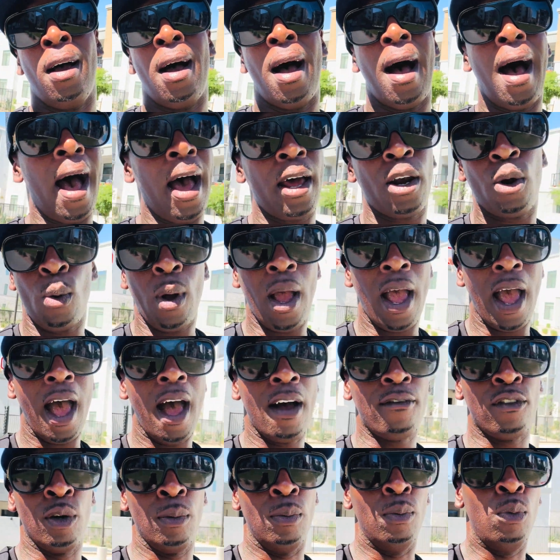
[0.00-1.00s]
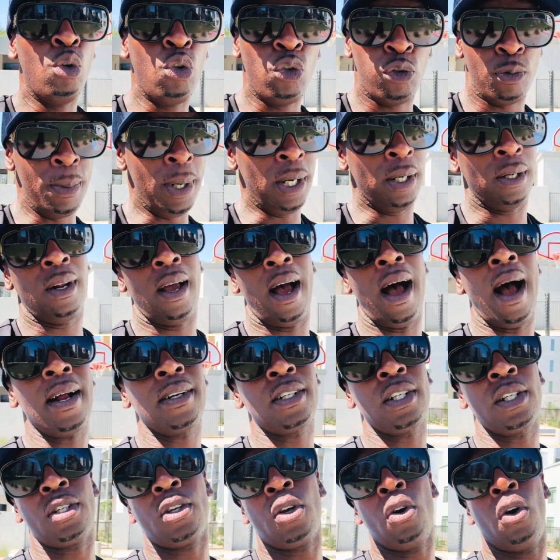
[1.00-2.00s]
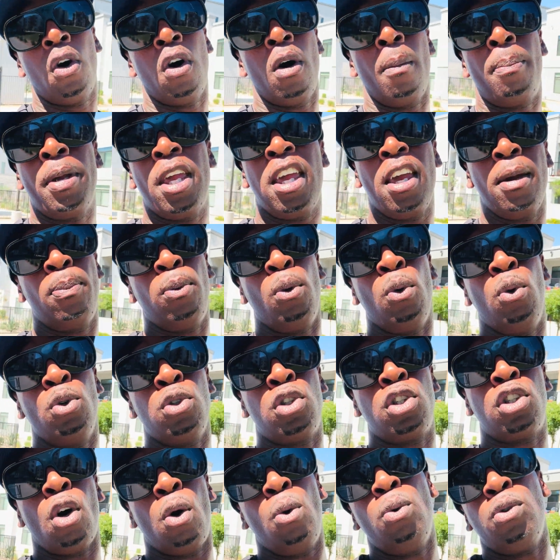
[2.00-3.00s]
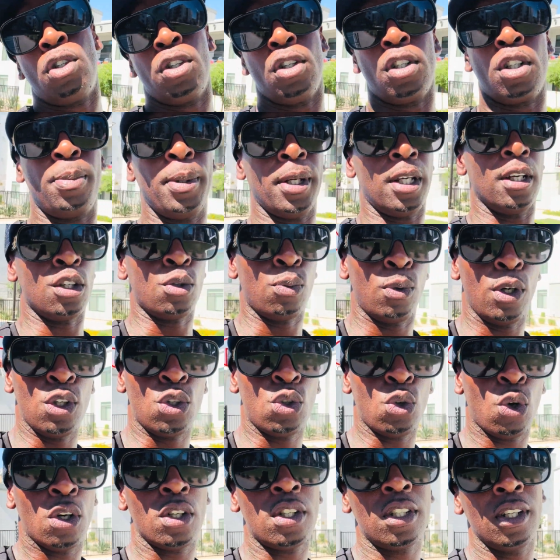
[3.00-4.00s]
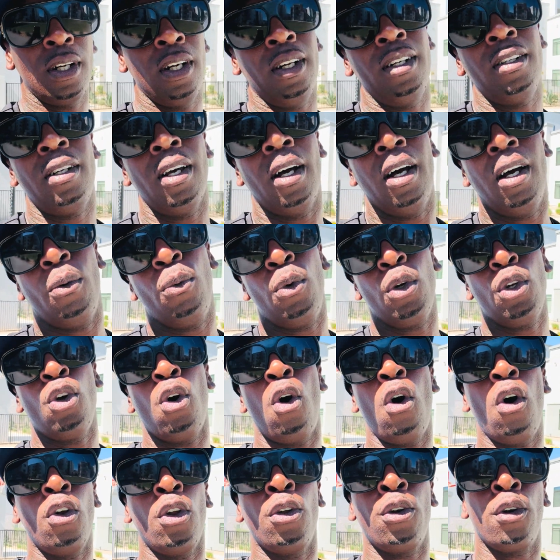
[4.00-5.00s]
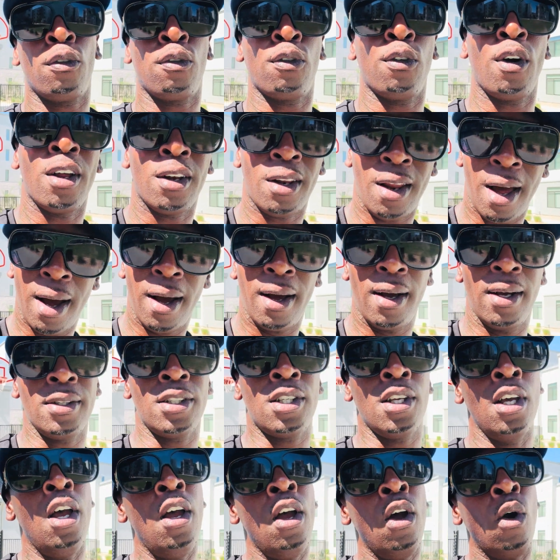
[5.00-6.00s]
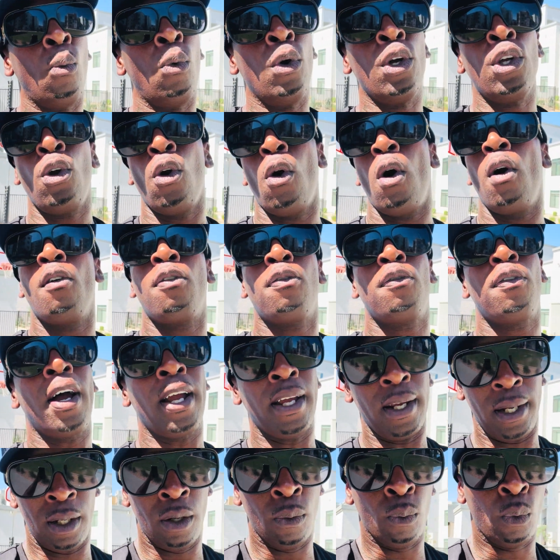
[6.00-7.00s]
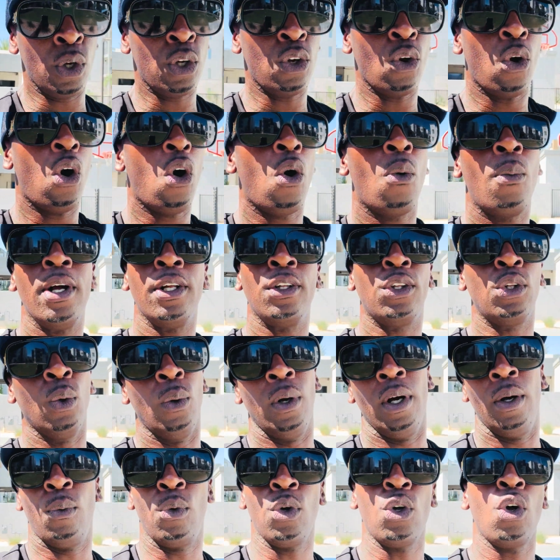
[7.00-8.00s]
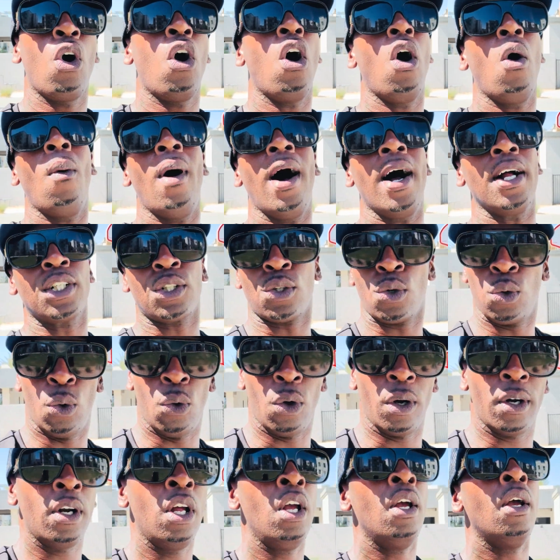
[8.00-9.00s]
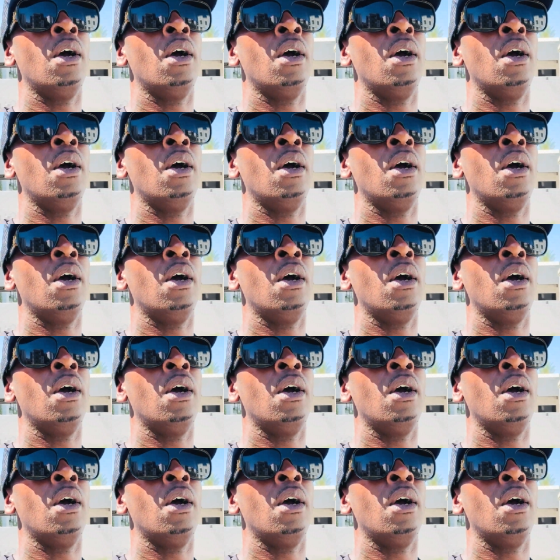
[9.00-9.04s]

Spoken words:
I don't have a movement. I just call people soldiers because when it's all said and done, we all on the front lines. We all fighting. We all went through it. We all watched Corn.